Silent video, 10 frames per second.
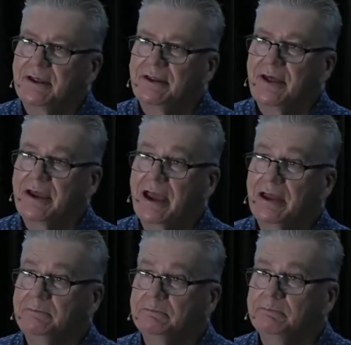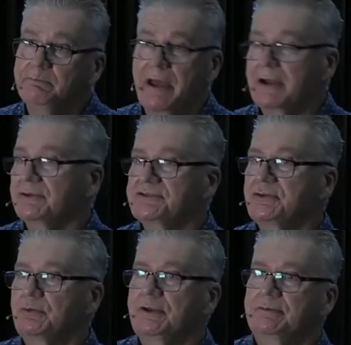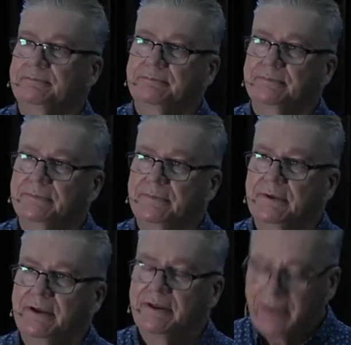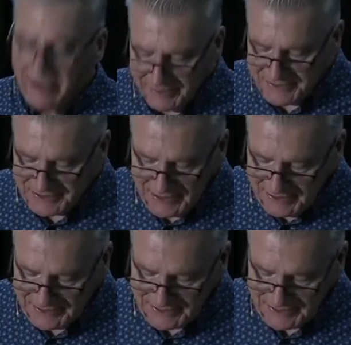They had battles to win. They had cities